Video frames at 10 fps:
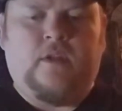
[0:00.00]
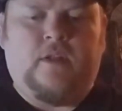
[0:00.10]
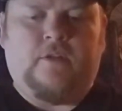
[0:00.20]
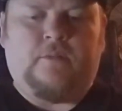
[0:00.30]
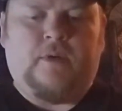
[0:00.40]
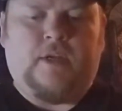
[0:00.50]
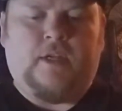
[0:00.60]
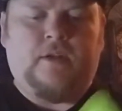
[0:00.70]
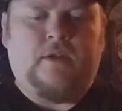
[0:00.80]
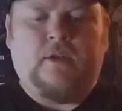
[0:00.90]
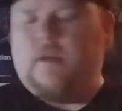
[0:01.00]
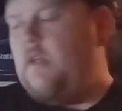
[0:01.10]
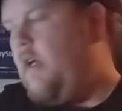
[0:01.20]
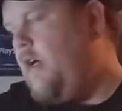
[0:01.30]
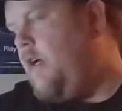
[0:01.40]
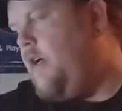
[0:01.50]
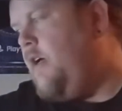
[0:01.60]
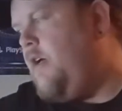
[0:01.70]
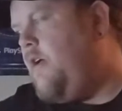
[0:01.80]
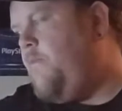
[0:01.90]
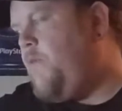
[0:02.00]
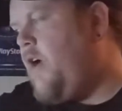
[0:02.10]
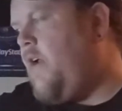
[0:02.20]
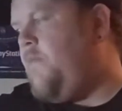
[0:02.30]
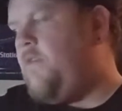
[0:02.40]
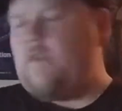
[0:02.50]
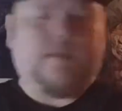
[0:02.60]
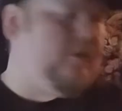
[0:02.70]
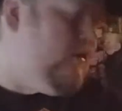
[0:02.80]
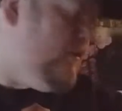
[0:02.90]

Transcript: that's pretty good. Alright, so that's all